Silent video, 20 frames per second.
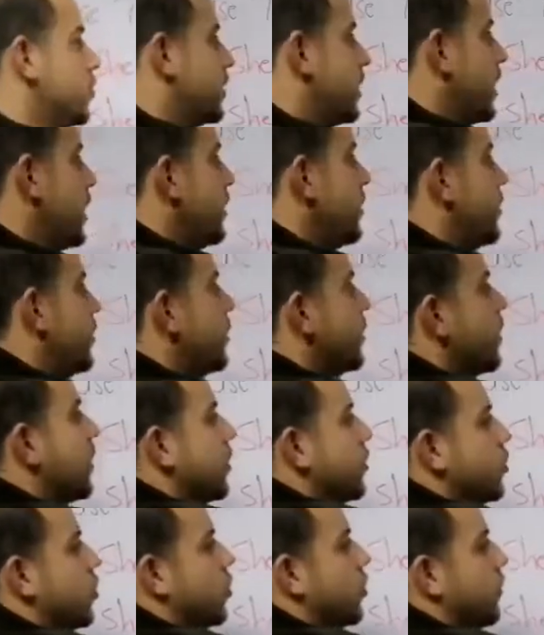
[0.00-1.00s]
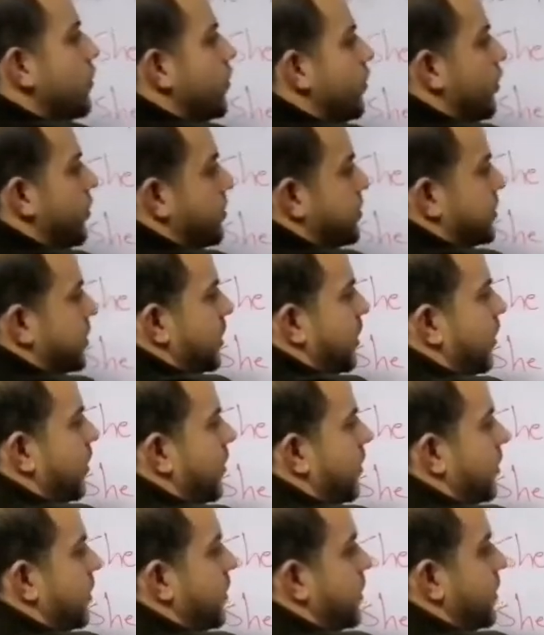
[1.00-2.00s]
There are no verbs
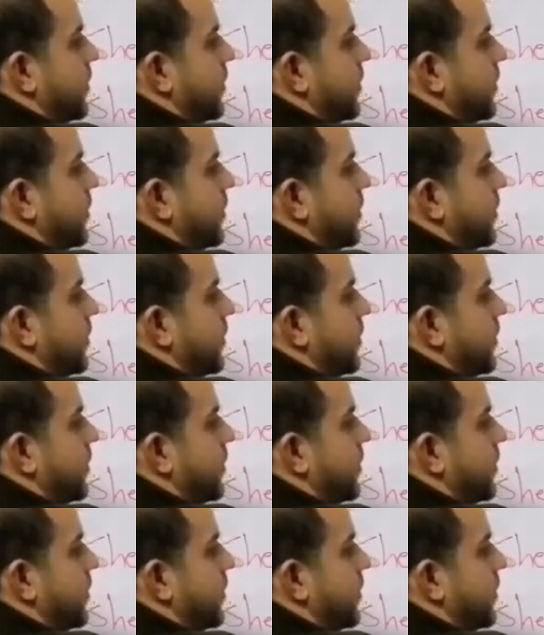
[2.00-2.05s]
here.